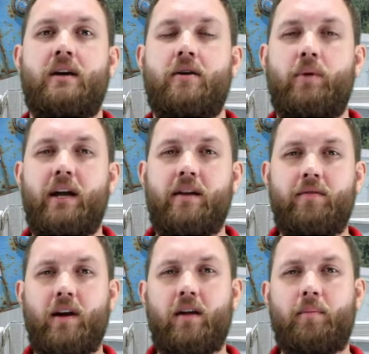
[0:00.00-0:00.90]
We had to
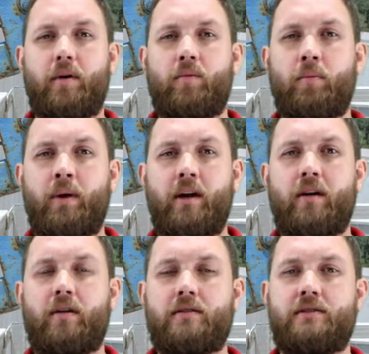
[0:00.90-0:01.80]
develop
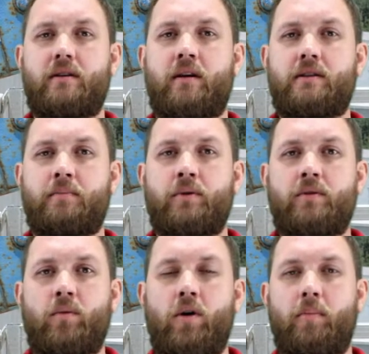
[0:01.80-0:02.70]
repairs to put
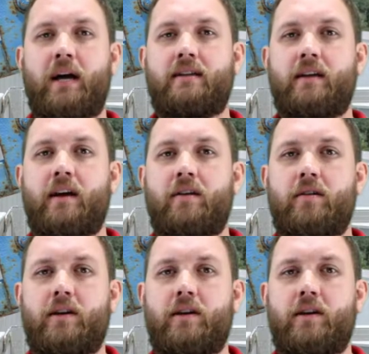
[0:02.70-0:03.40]
the wall back together,